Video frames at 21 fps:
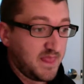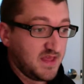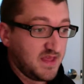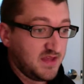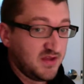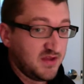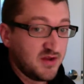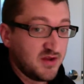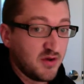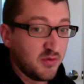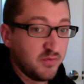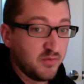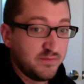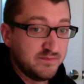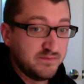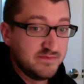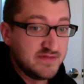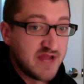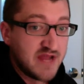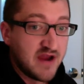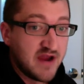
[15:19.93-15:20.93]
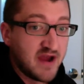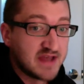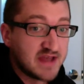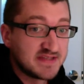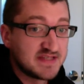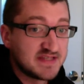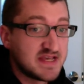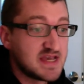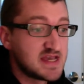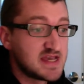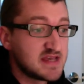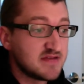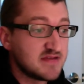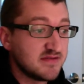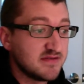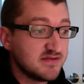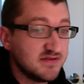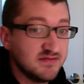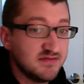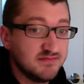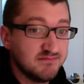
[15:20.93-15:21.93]
dare I say,
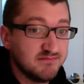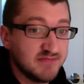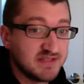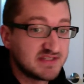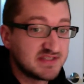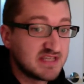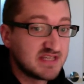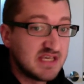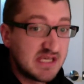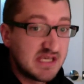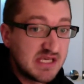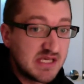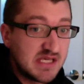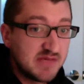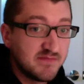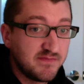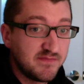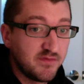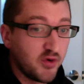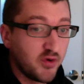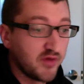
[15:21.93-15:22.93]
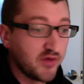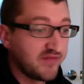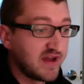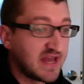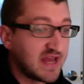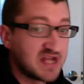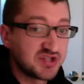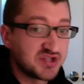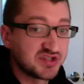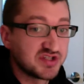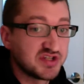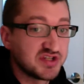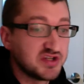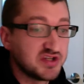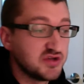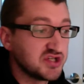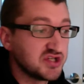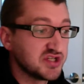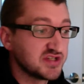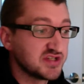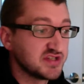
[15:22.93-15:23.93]
a scheme for financial
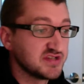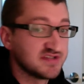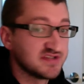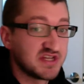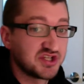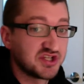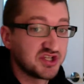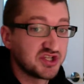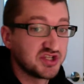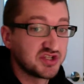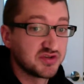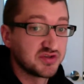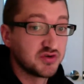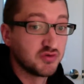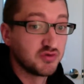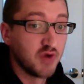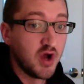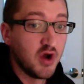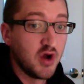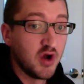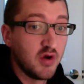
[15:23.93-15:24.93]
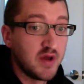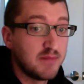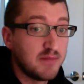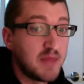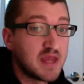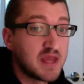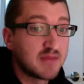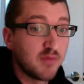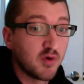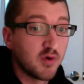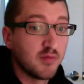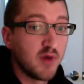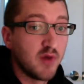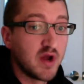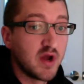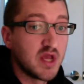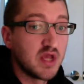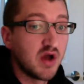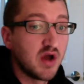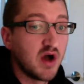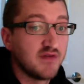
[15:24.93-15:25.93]
institutions to essentially just grow and make more
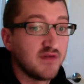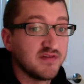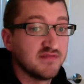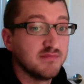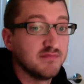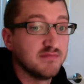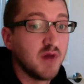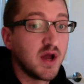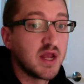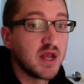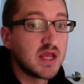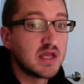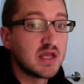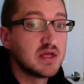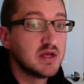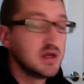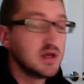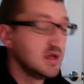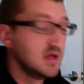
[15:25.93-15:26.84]
money off of money